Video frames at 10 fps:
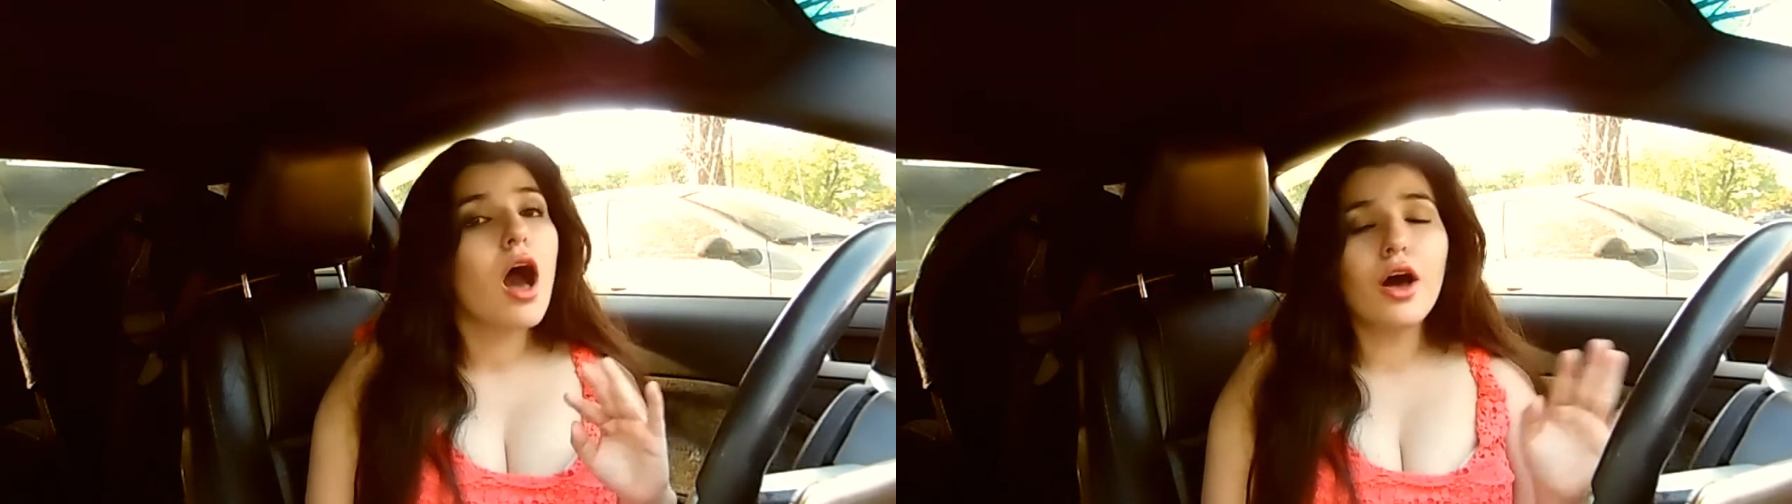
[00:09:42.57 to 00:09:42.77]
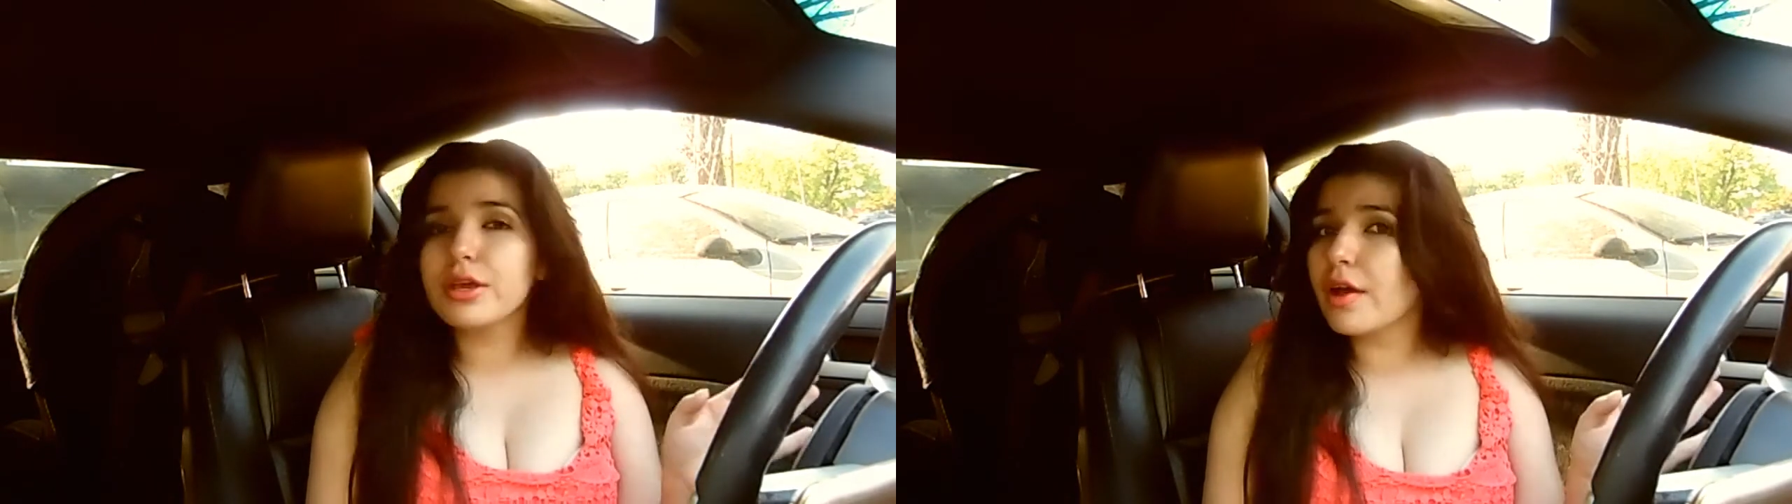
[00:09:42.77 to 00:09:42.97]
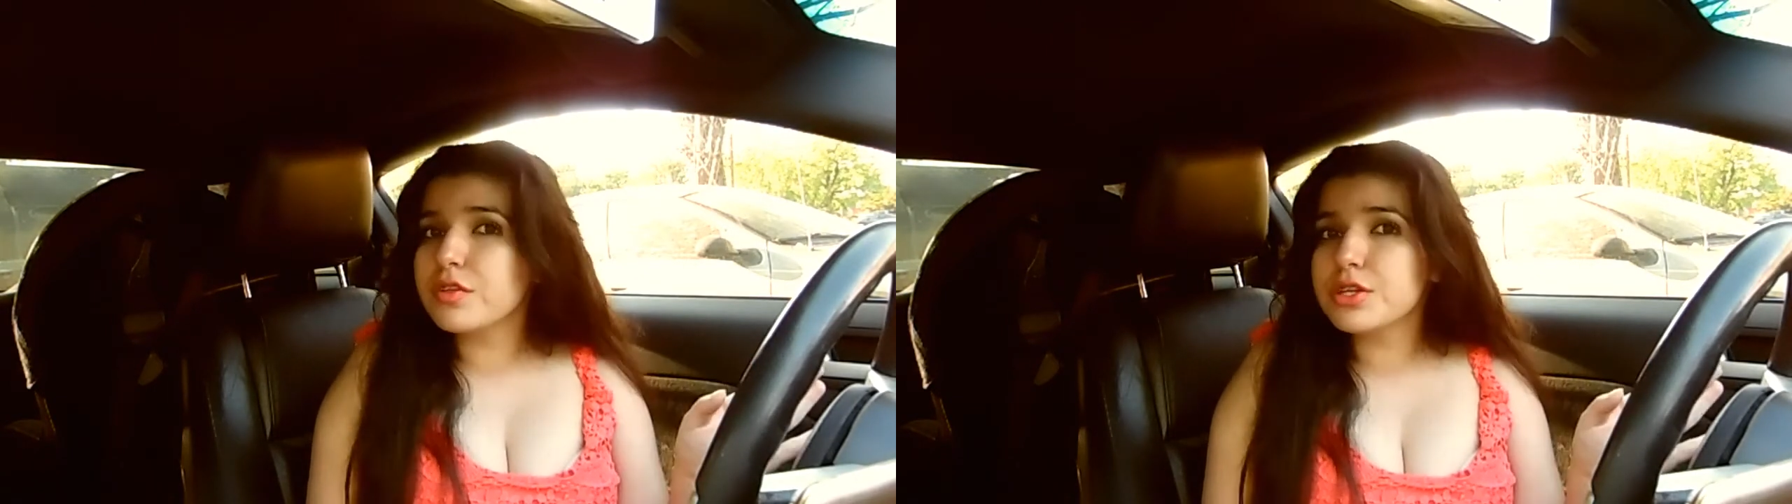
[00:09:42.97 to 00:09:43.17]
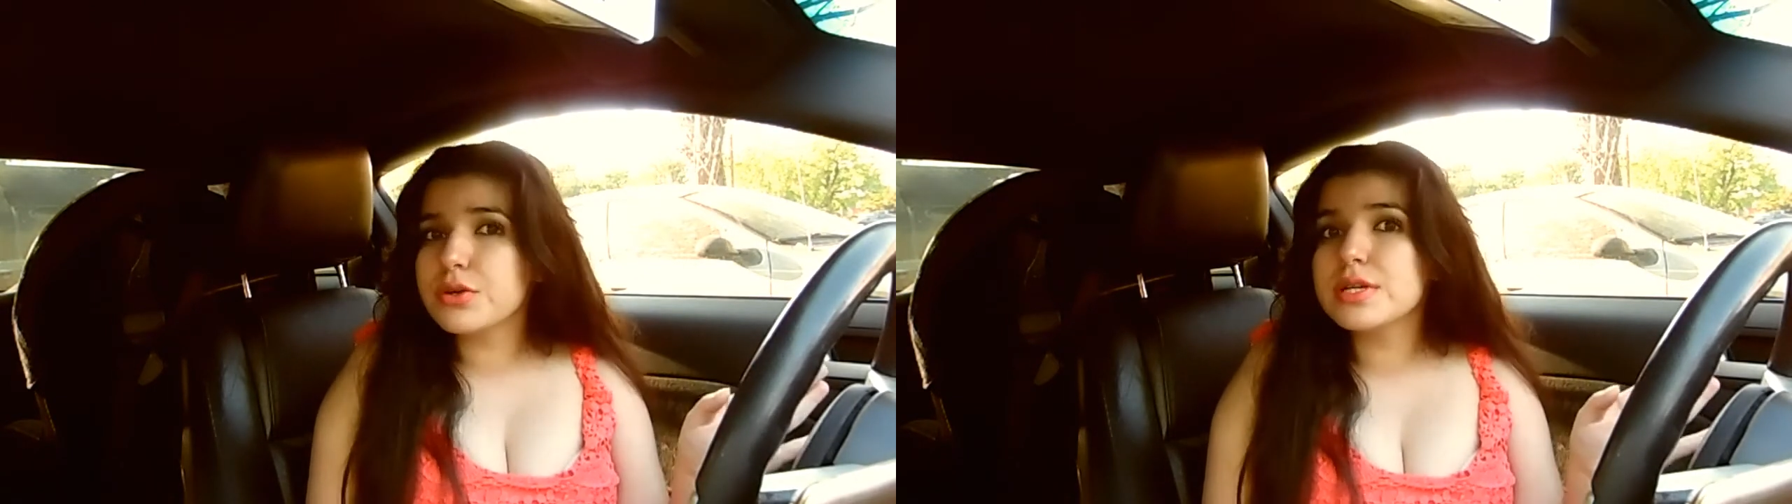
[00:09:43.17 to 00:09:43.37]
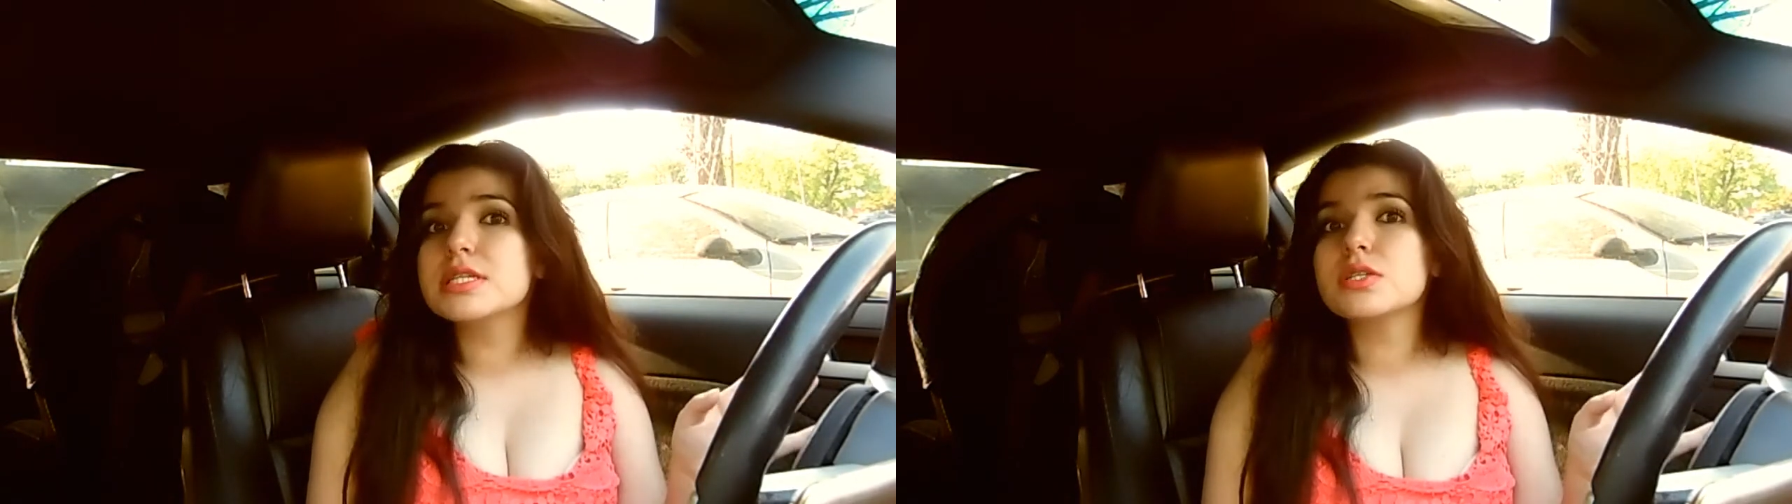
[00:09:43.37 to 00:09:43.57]
All you have to
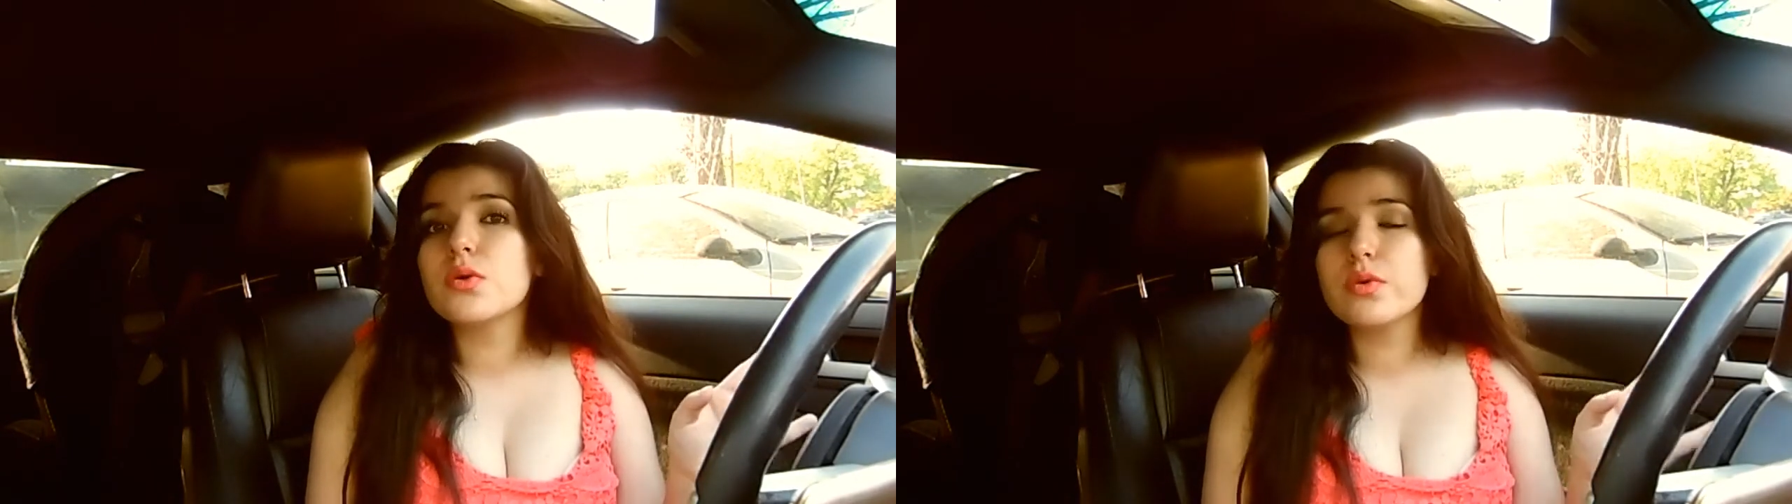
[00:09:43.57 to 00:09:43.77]
do is